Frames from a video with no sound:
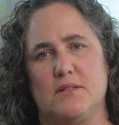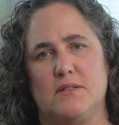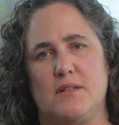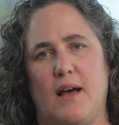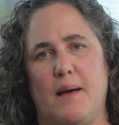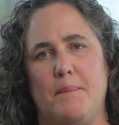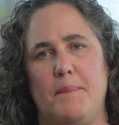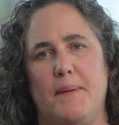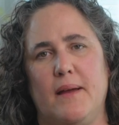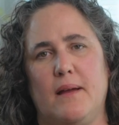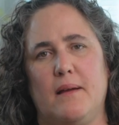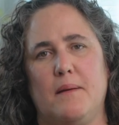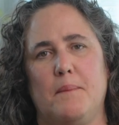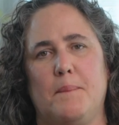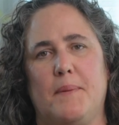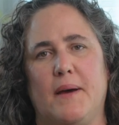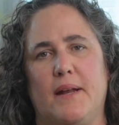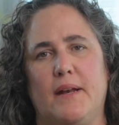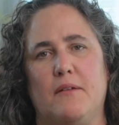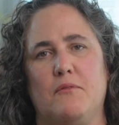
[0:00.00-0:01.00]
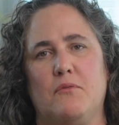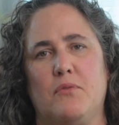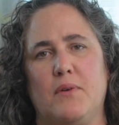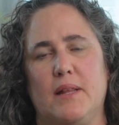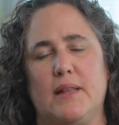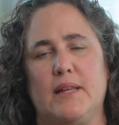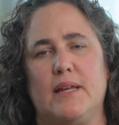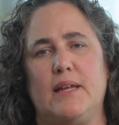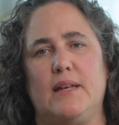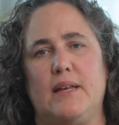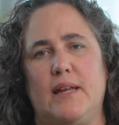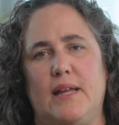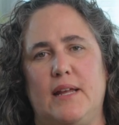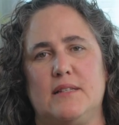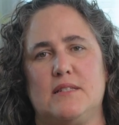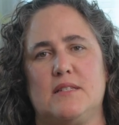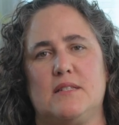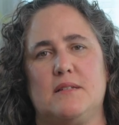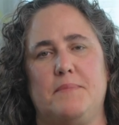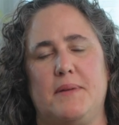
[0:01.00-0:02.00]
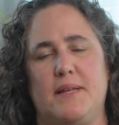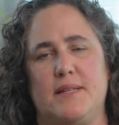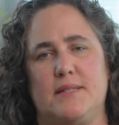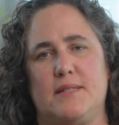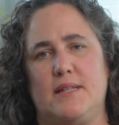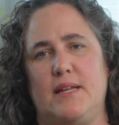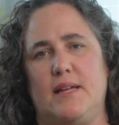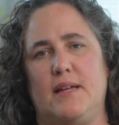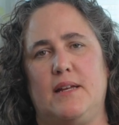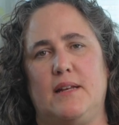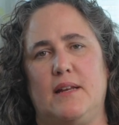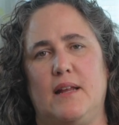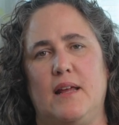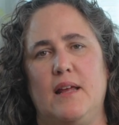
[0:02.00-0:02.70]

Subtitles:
topic, but it really needs to be seen